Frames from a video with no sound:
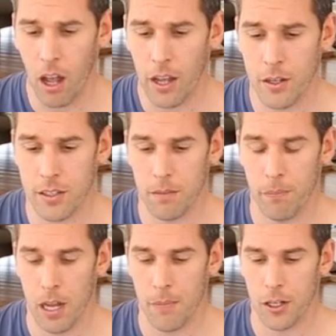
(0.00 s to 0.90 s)
I use it
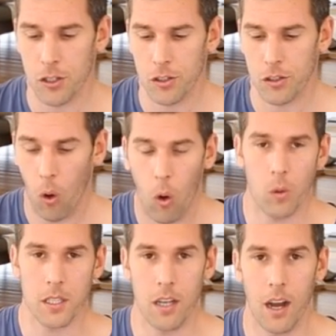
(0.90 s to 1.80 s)
pretty much
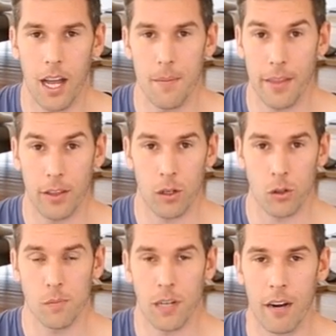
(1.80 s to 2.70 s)
all the time at the
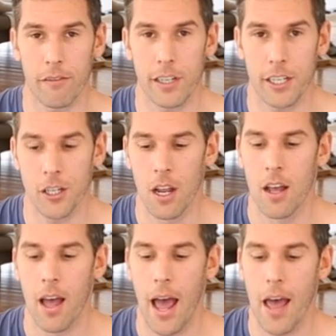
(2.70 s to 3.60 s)
groom coverage
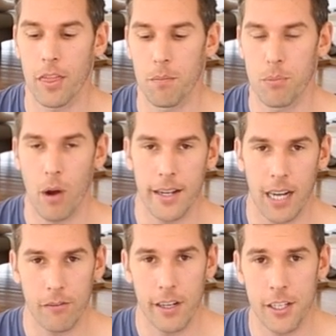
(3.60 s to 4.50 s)
and the bride
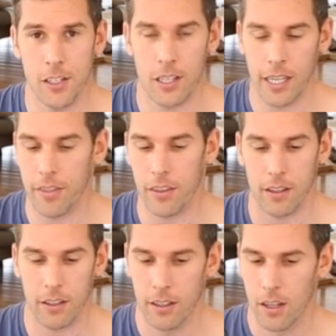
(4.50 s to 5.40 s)
coverage to get
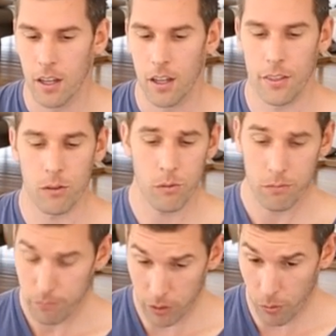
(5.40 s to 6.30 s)
the
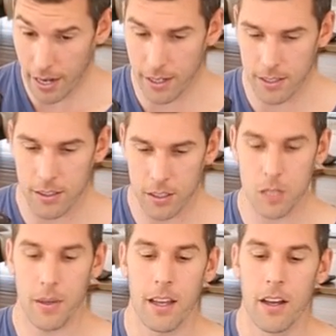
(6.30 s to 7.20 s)
rings,
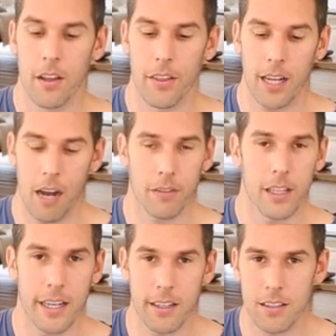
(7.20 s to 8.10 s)
the
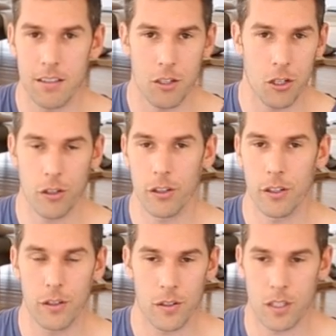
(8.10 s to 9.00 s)
cufflinks, the
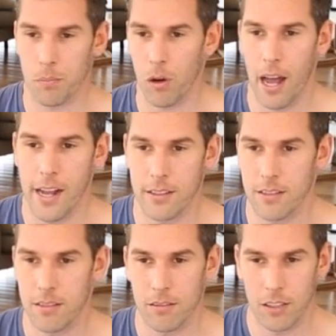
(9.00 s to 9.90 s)
shoes, the
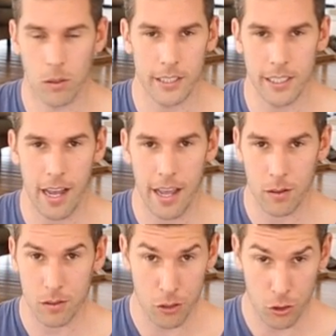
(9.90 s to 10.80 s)
bride's little
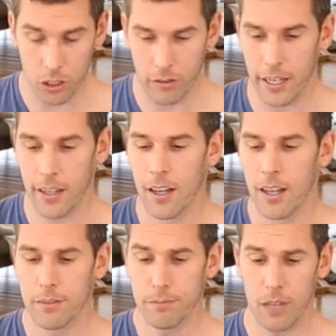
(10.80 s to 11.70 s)
details and jewellery.
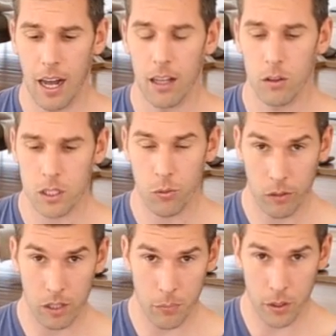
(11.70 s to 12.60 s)
Looks
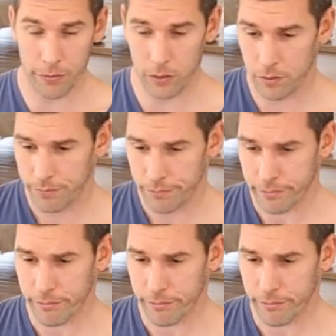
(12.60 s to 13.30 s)
really, really beautiful.